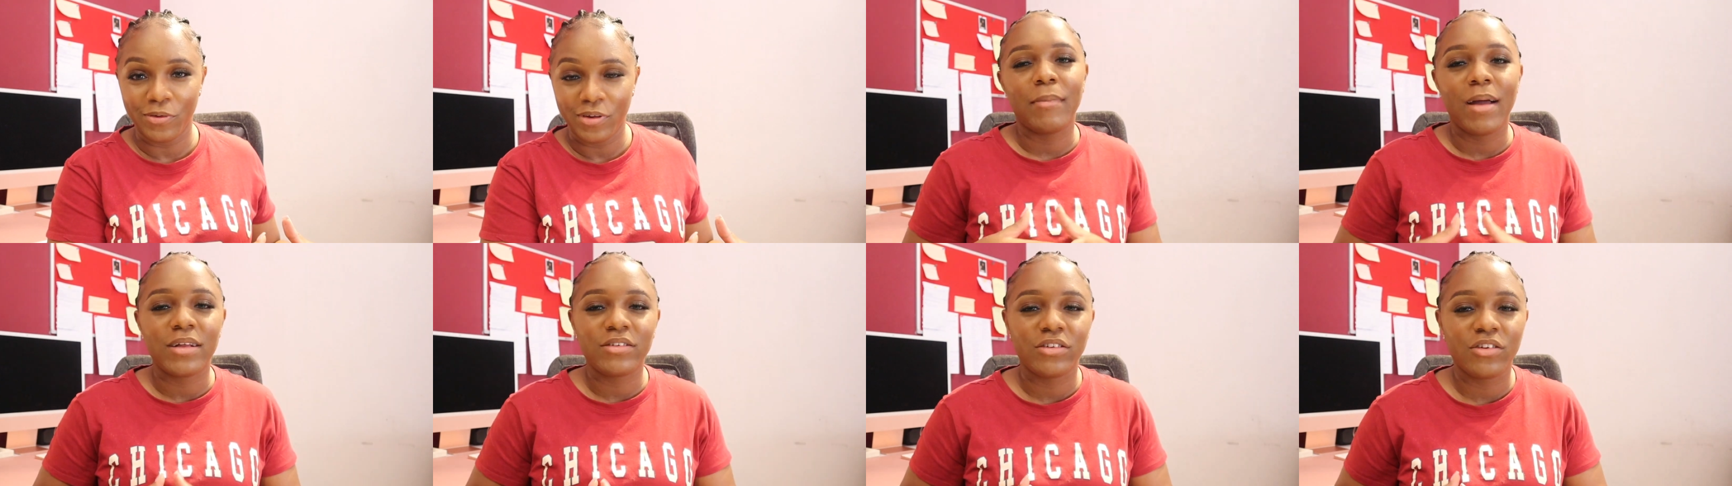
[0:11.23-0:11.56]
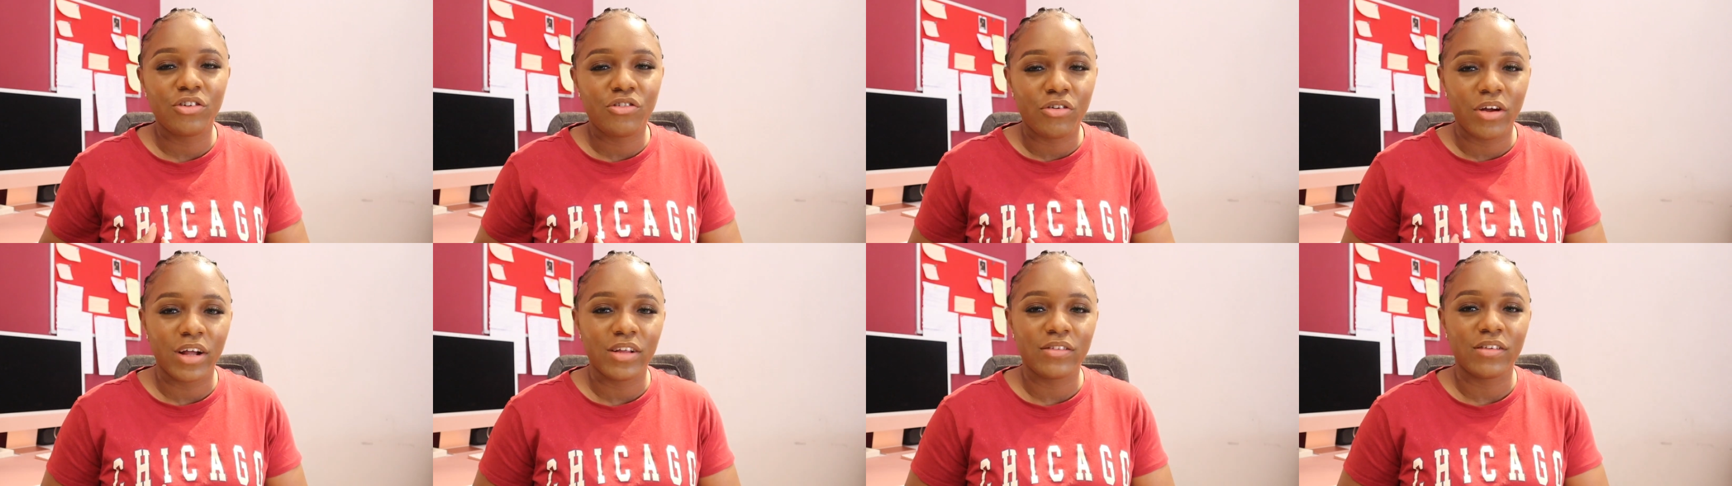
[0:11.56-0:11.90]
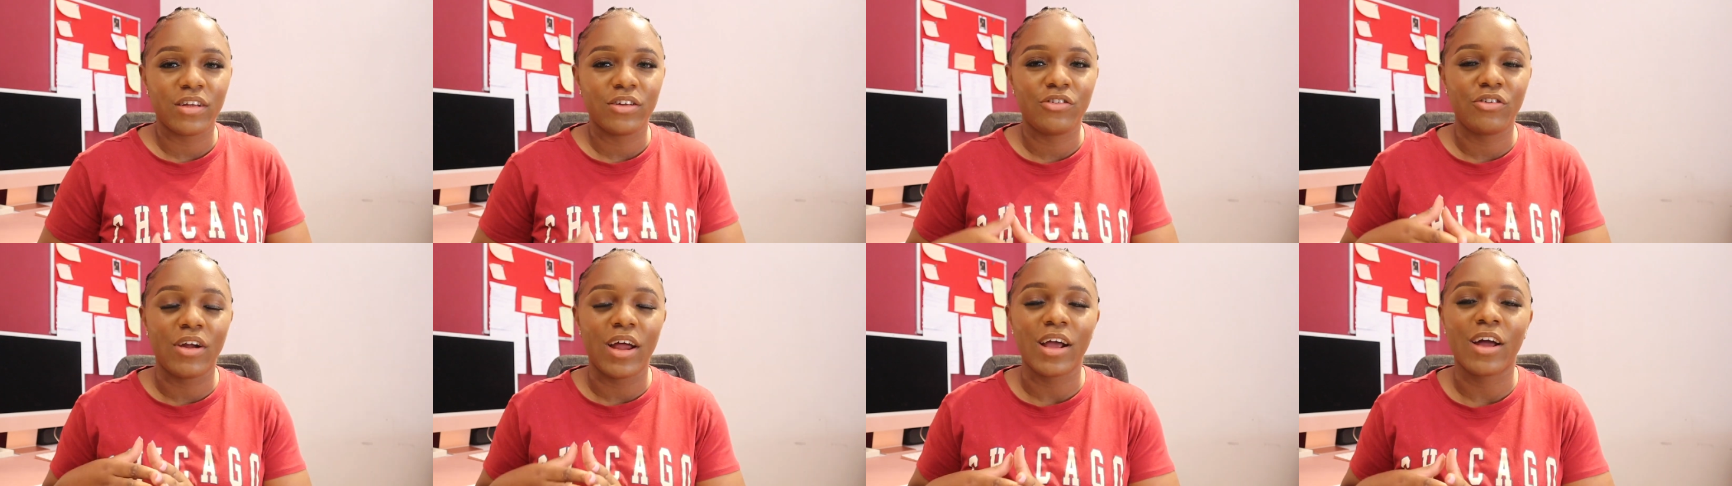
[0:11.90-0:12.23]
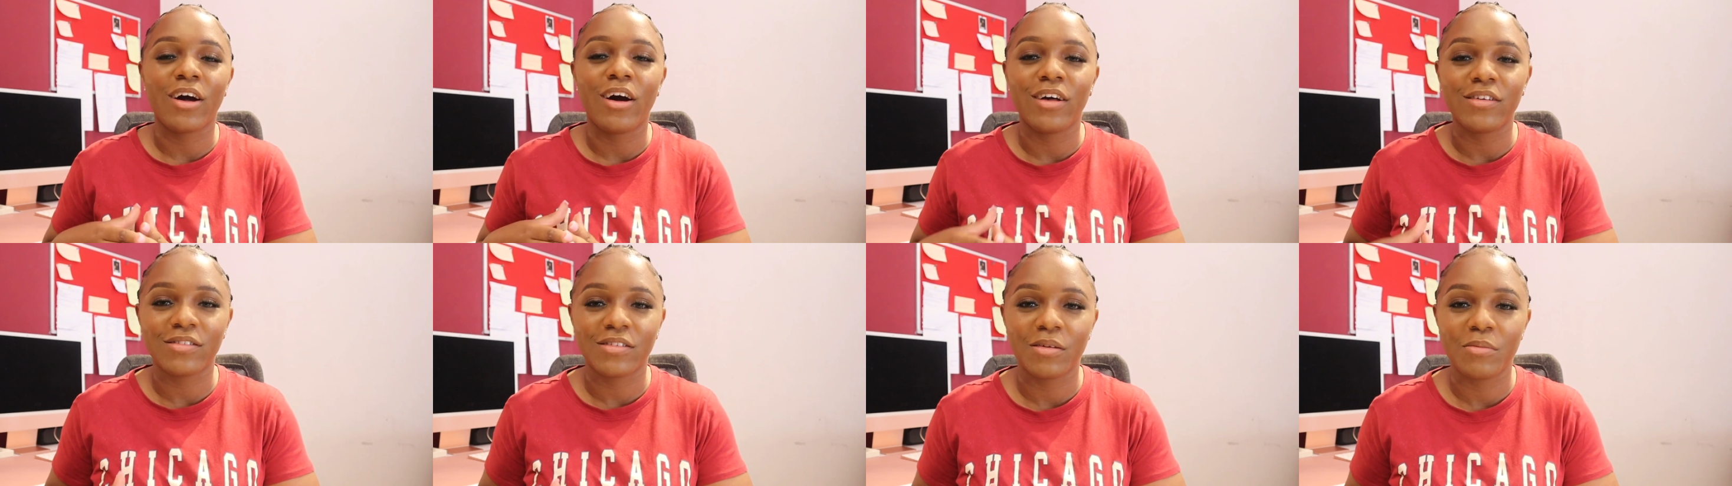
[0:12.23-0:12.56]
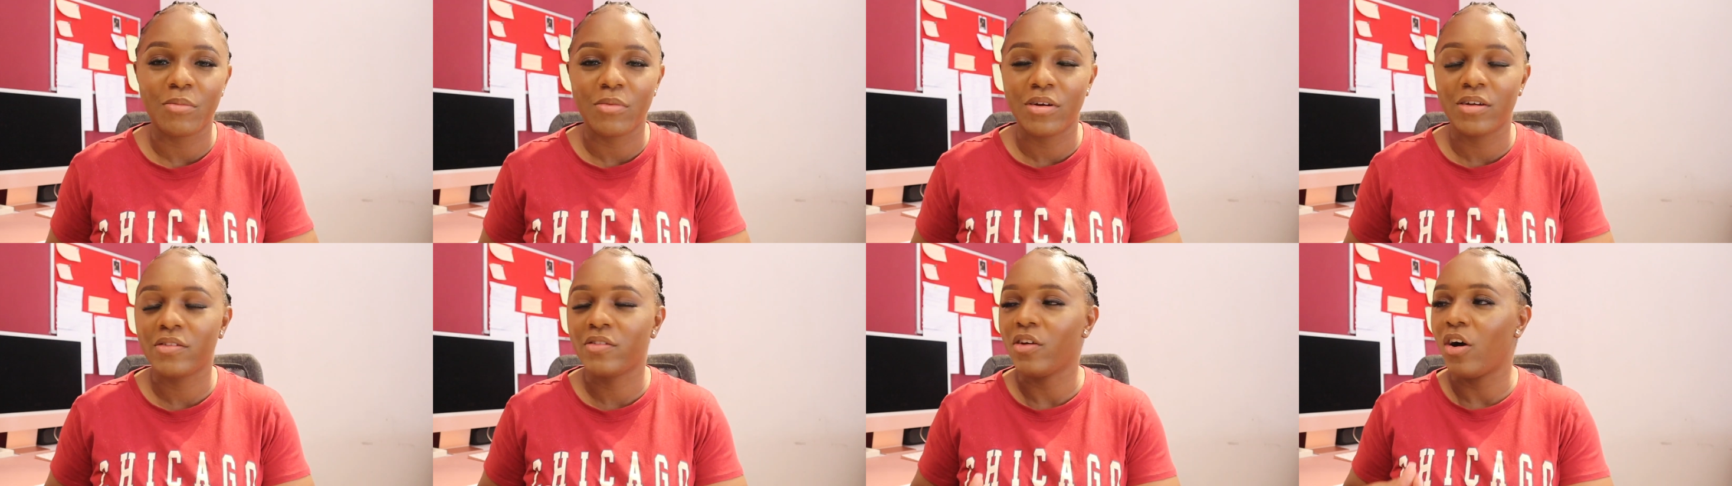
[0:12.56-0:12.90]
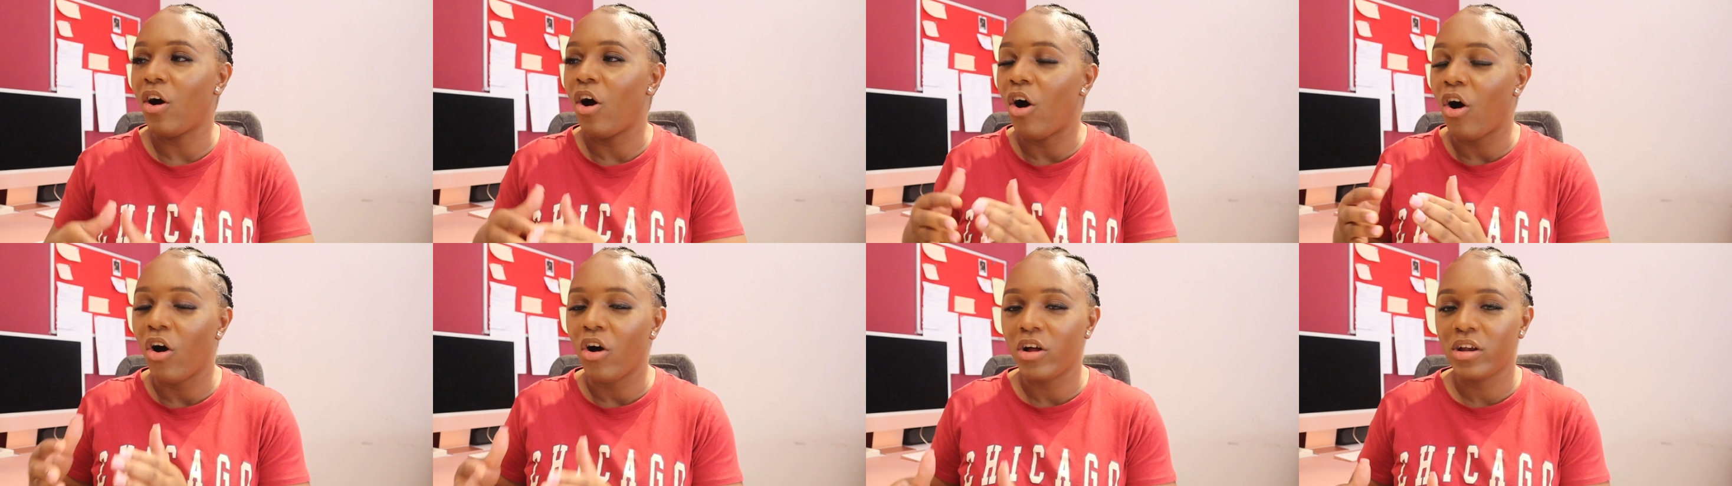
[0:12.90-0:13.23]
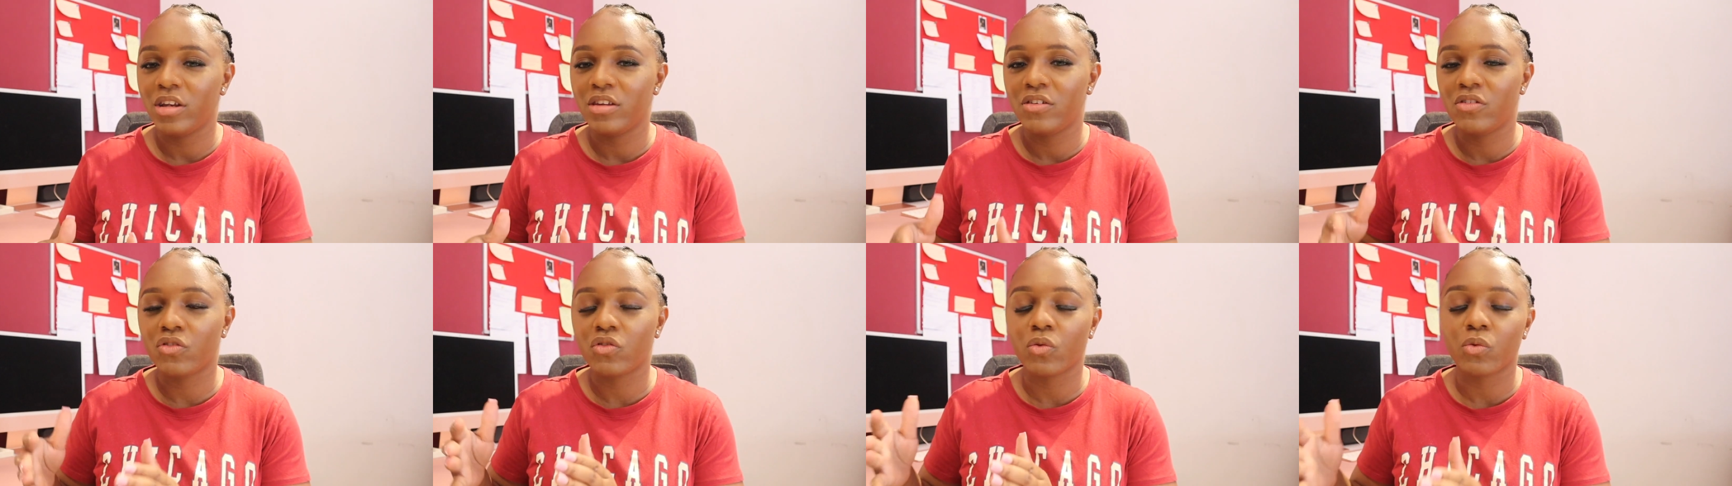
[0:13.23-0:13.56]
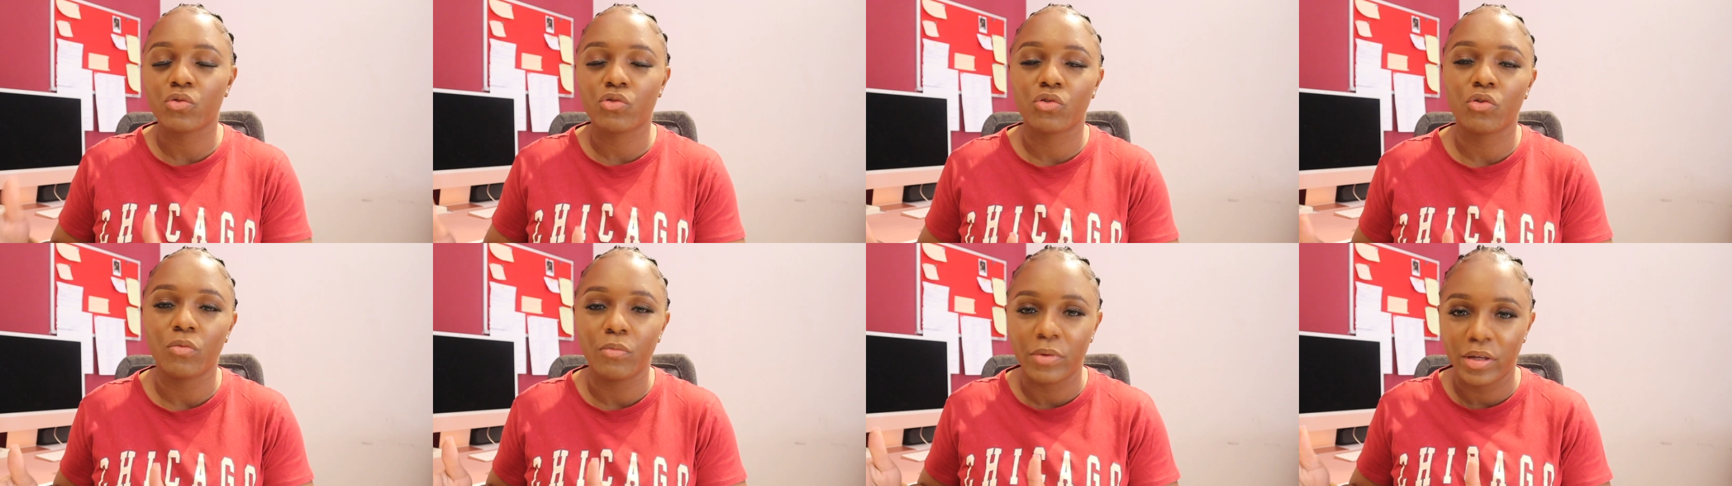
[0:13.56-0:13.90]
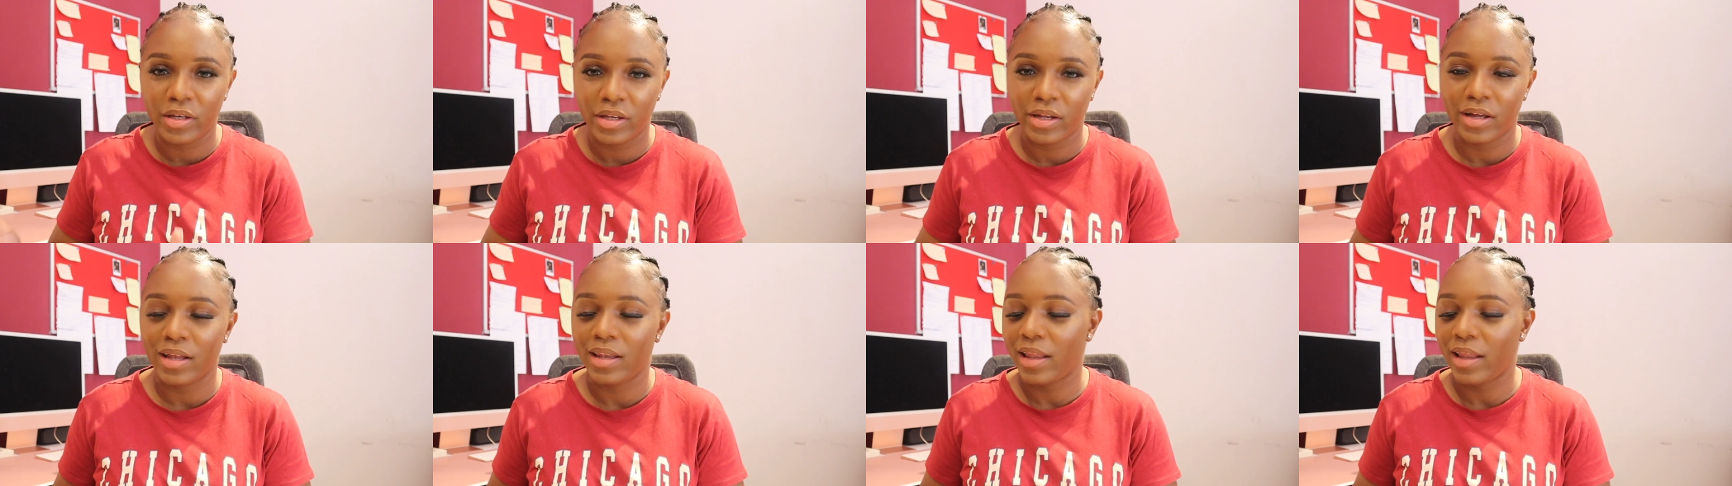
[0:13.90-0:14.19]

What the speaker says: Imagine trying to attract customers on social media,